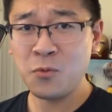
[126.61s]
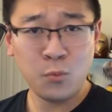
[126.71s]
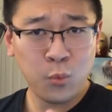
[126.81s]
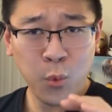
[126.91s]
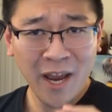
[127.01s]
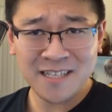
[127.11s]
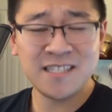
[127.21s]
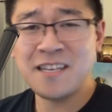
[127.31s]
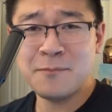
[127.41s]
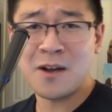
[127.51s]
You're
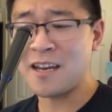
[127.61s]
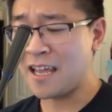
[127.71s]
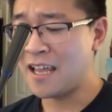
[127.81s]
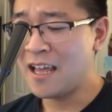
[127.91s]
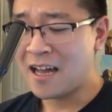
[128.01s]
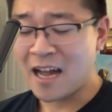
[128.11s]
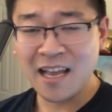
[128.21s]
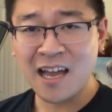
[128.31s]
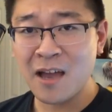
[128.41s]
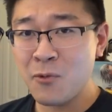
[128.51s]
wasting money.
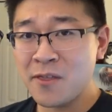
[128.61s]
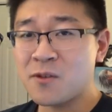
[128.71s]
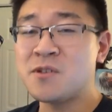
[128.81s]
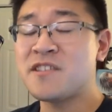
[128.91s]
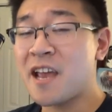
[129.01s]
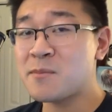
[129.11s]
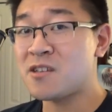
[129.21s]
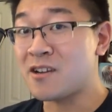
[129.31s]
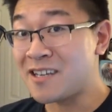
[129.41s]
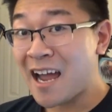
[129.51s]
I went to
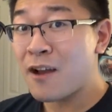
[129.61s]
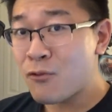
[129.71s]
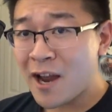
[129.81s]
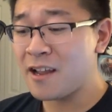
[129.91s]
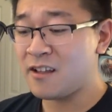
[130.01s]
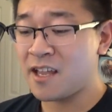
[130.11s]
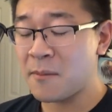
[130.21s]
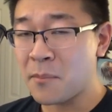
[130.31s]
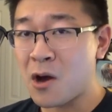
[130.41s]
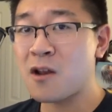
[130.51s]
Samsung directly
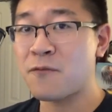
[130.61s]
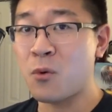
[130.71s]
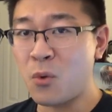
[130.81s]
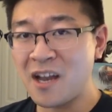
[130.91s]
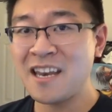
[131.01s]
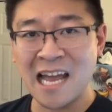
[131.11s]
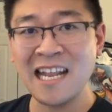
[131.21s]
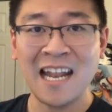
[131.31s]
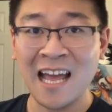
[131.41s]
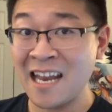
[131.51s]
and bought it for
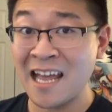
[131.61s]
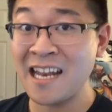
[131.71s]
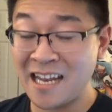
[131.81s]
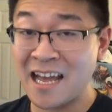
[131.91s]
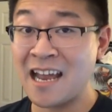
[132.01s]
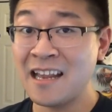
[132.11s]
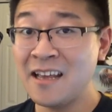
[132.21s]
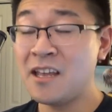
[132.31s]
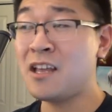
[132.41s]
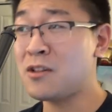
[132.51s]
$199.99.
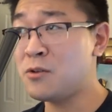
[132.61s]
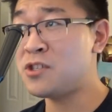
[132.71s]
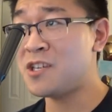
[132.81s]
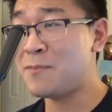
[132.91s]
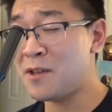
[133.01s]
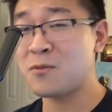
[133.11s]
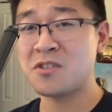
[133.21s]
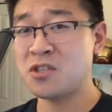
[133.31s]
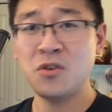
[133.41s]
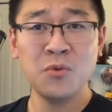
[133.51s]
Includes shipping, it
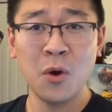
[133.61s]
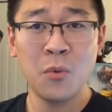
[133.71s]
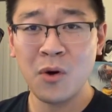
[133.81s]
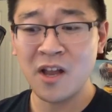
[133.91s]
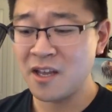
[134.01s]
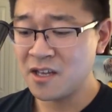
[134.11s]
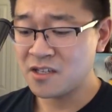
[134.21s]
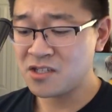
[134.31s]
was like $201.